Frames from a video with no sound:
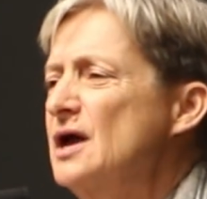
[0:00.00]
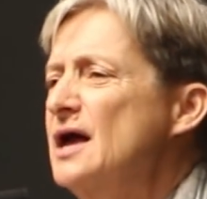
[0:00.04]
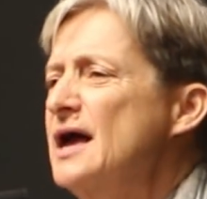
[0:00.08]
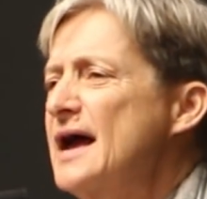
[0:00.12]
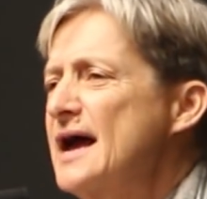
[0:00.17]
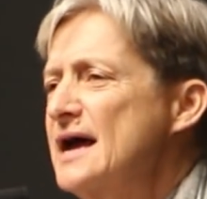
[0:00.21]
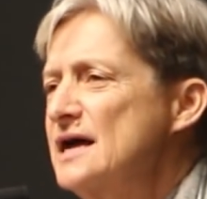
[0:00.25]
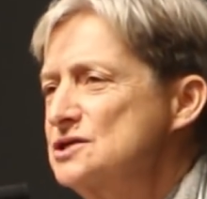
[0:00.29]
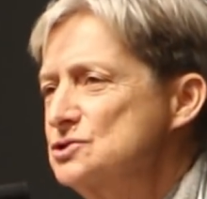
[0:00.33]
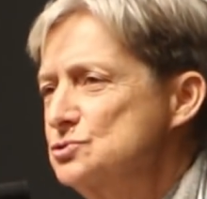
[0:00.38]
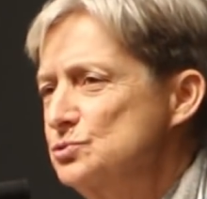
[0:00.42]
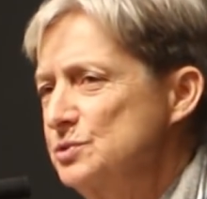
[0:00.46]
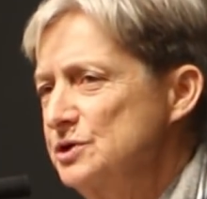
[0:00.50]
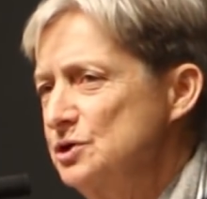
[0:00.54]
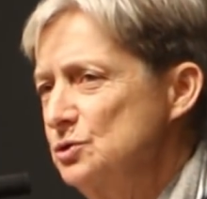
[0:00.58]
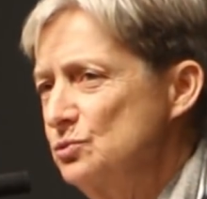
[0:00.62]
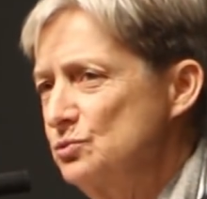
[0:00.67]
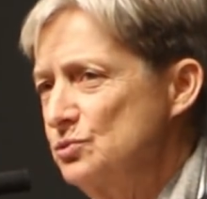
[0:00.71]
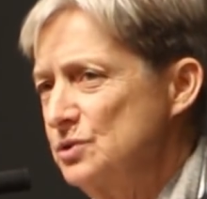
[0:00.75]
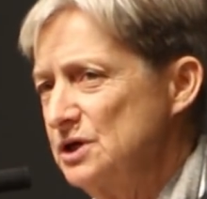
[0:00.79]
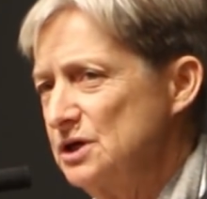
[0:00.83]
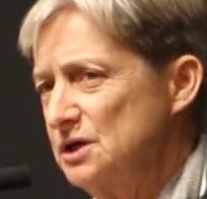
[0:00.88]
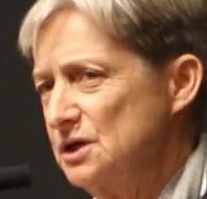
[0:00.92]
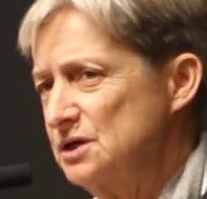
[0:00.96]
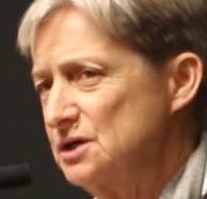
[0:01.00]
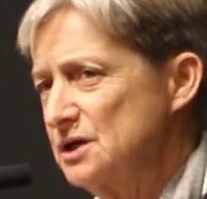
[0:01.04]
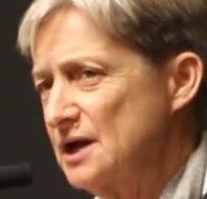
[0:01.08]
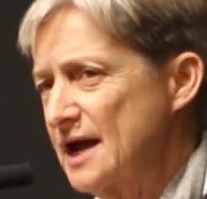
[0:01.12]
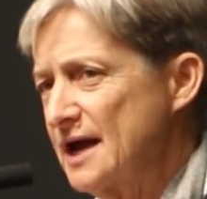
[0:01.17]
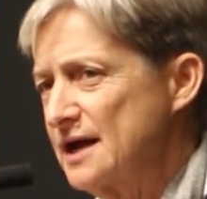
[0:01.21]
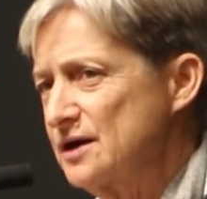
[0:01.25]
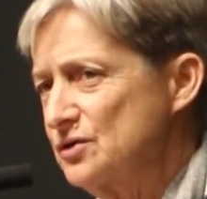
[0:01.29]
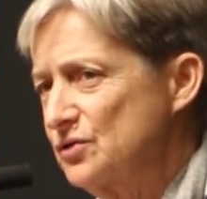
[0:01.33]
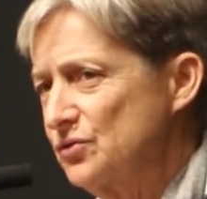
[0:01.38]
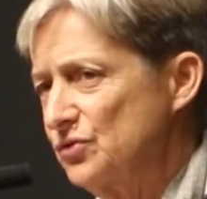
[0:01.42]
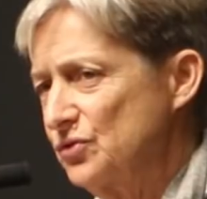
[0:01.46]
as we read
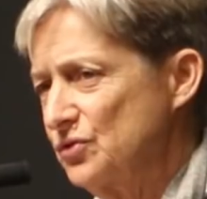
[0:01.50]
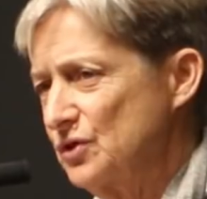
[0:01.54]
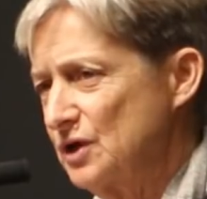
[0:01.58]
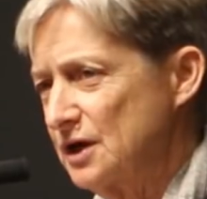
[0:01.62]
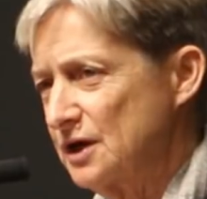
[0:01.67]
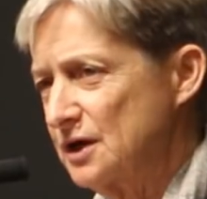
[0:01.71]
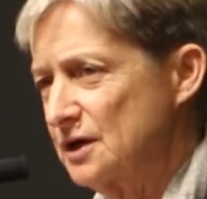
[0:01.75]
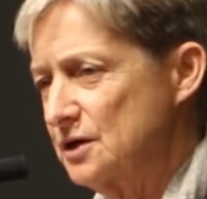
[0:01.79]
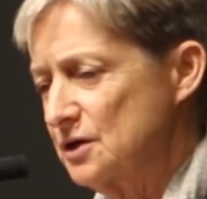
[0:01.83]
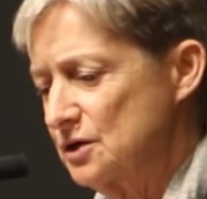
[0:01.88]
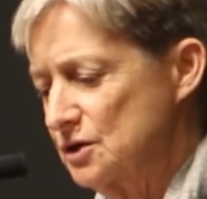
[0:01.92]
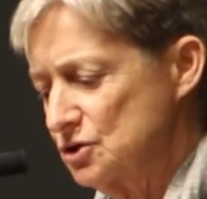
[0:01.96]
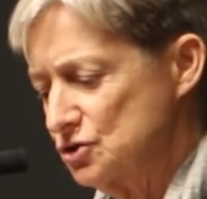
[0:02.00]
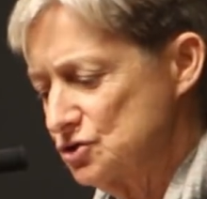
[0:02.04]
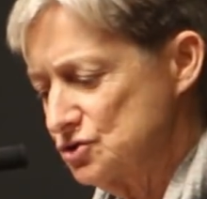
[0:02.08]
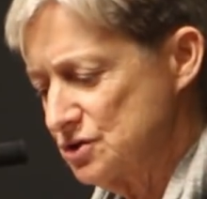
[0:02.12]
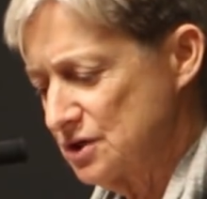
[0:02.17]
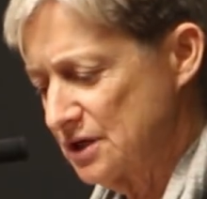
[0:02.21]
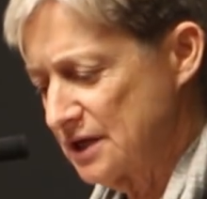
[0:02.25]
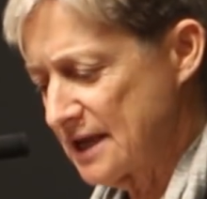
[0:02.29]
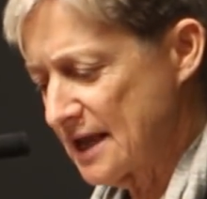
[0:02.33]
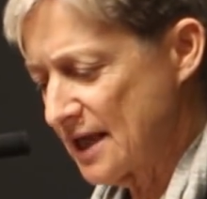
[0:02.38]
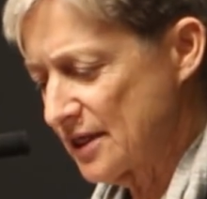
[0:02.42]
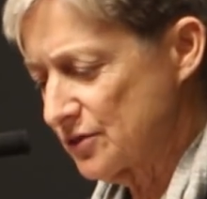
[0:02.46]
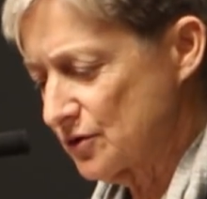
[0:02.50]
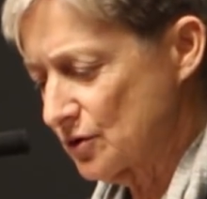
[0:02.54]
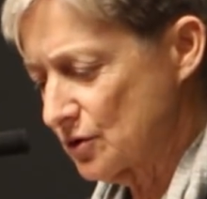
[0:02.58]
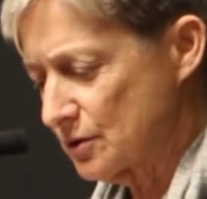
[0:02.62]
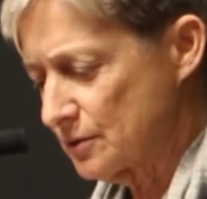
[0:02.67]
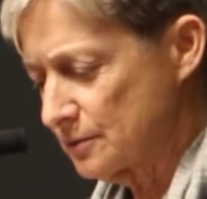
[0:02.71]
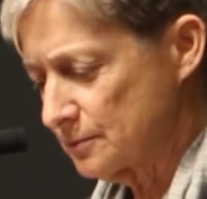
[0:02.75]
and think together.